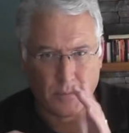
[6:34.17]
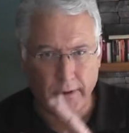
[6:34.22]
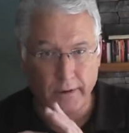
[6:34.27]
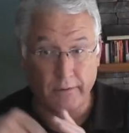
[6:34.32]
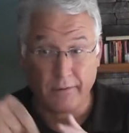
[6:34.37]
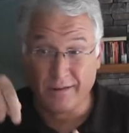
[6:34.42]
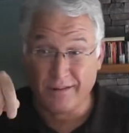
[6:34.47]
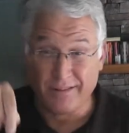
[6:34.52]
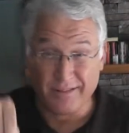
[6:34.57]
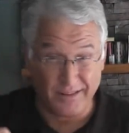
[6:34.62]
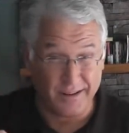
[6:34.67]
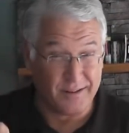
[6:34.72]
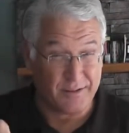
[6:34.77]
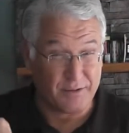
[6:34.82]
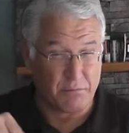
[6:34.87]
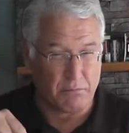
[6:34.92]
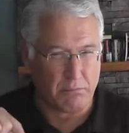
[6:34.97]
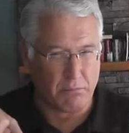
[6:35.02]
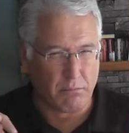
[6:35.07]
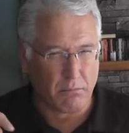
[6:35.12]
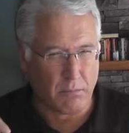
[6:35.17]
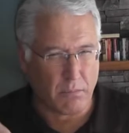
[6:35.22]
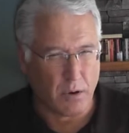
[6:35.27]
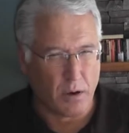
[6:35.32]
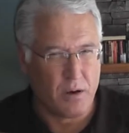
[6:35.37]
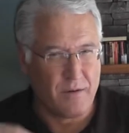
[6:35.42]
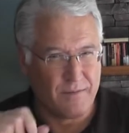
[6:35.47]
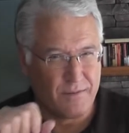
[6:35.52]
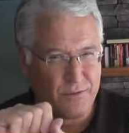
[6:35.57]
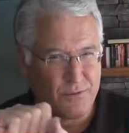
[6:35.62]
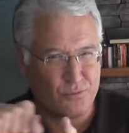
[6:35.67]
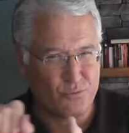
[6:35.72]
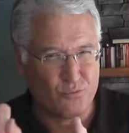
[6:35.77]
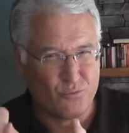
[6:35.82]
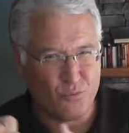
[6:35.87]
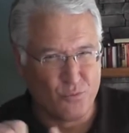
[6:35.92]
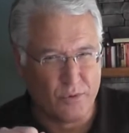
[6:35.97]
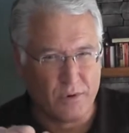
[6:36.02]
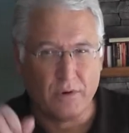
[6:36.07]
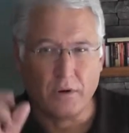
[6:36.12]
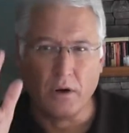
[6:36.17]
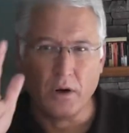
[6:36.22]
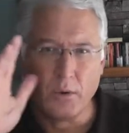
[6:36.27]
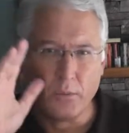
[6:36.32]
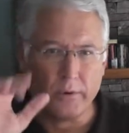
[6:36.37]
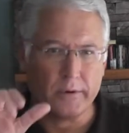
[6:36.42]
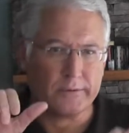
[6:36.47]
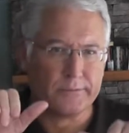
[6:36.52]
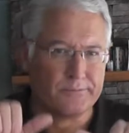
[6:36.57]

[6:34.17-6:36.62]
earth and it's just so painful.